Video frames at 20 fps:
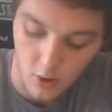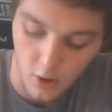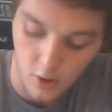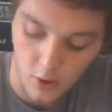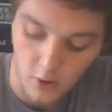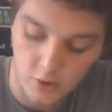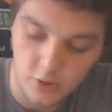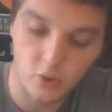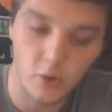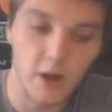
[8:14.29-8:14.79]

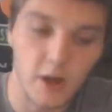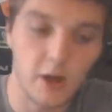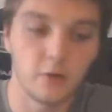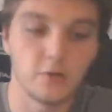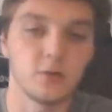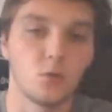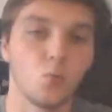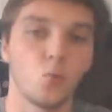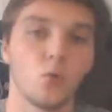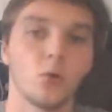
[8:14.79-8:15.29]
So how does
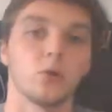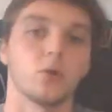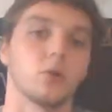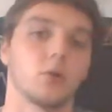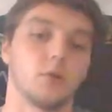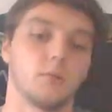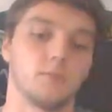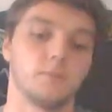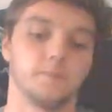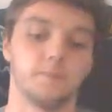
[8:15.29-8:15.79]
it work?
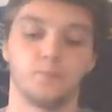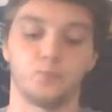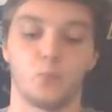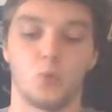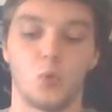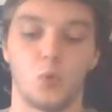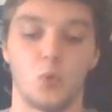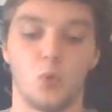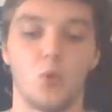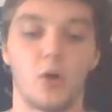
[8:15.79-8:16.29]

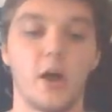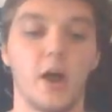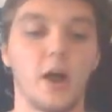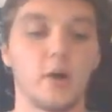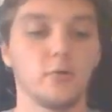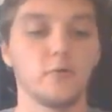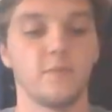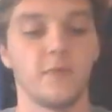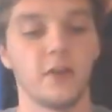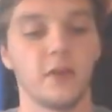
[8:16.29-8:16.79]
How
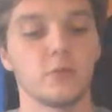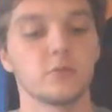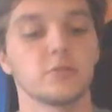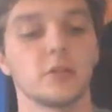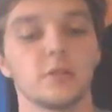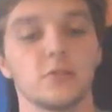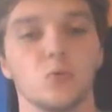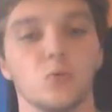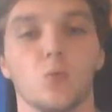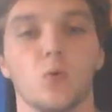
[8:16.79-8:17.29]
do
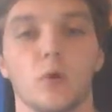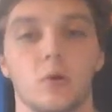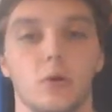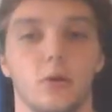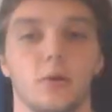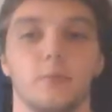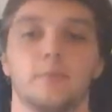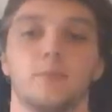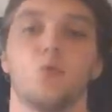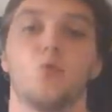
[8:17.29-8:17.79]
phagocytes work?
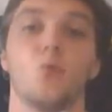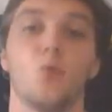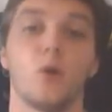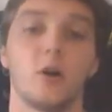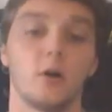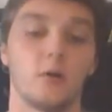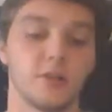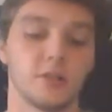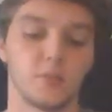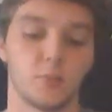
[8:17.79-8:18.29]

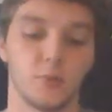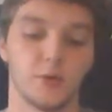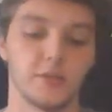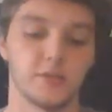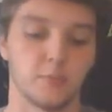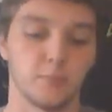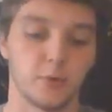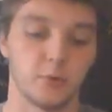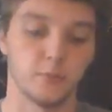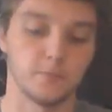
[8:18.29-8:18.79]
Well, it's pretty
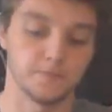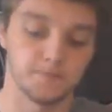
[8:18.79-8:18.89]
simple.